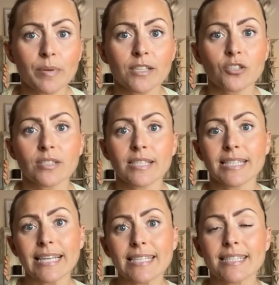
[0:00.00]
but it just
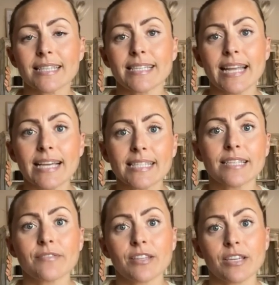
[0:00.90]
deletes the negative